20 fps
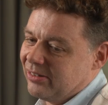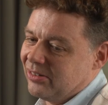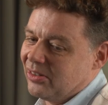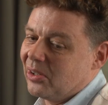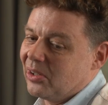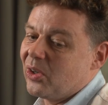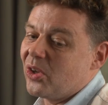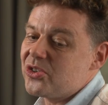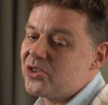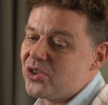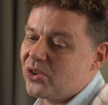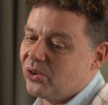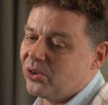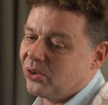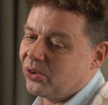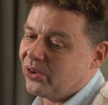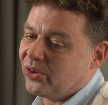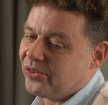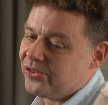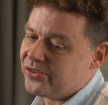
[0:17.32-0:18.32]
The
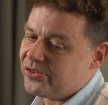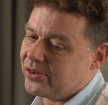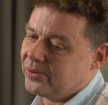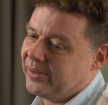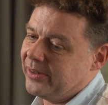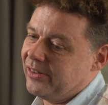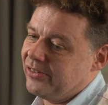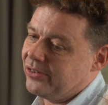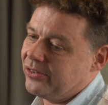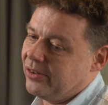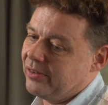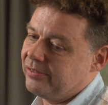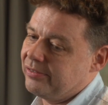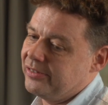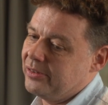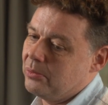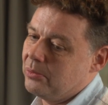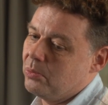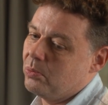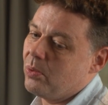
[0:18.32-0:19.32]
logical consequence
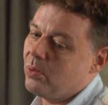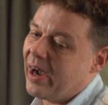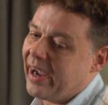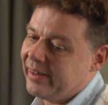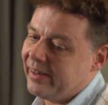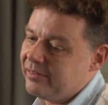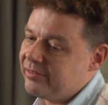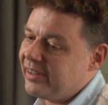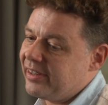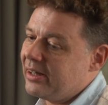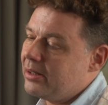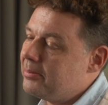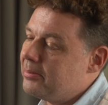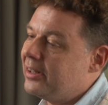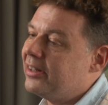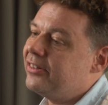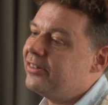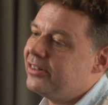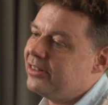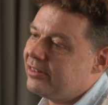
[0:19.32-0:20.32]
of the wide
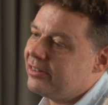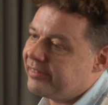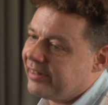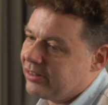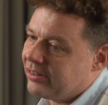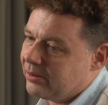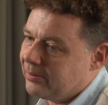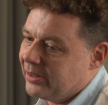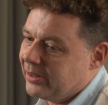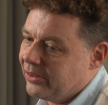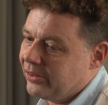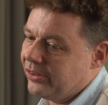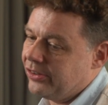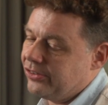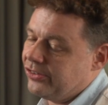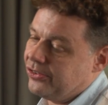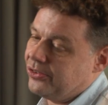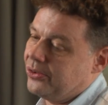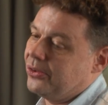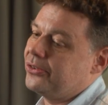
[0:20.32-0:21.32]
availability of
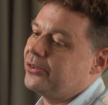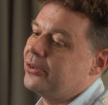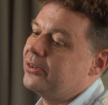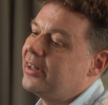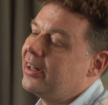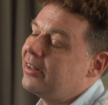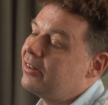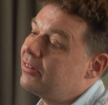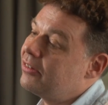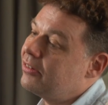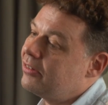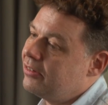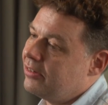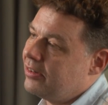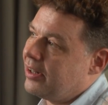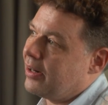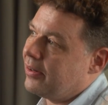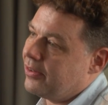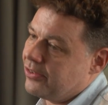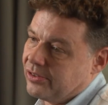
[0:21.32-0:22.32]
antibiotics is also that
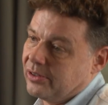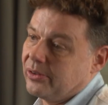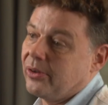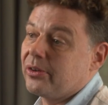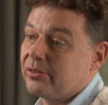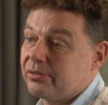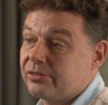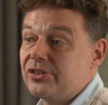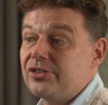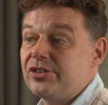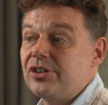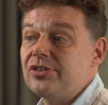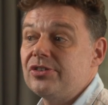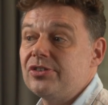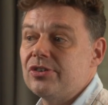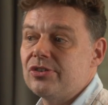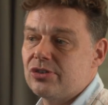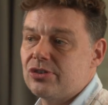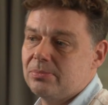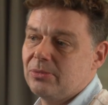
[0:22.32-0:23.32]
there is a lot of
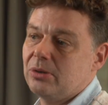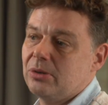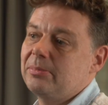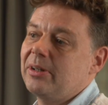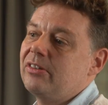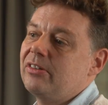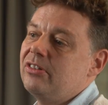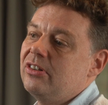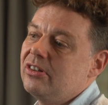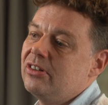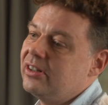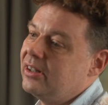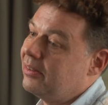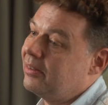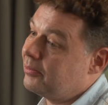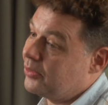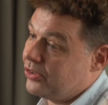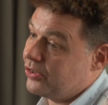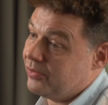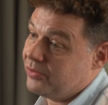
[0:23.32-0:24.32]
resistance among bacteria.
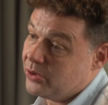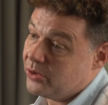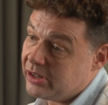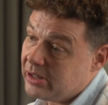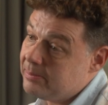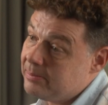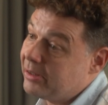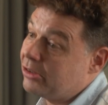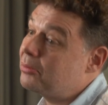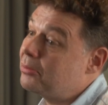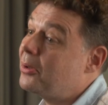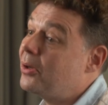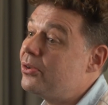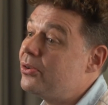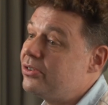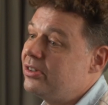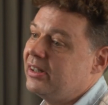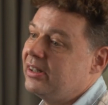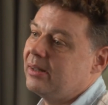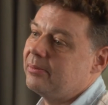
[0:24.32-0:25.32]
Because if you keep
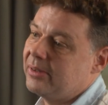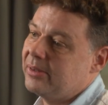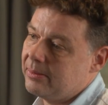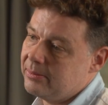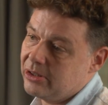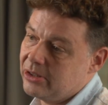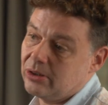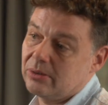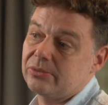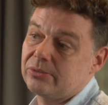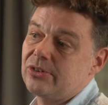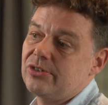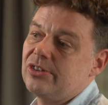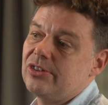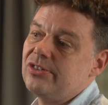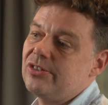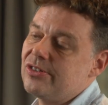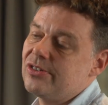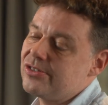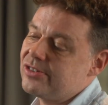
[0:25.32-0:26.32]
exposing them, they become
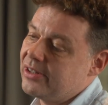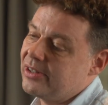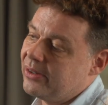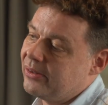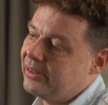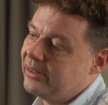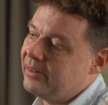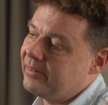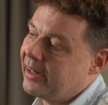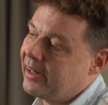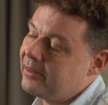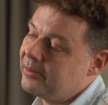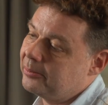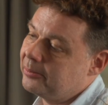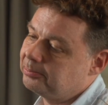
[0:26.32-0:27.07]
resistant slowly, right?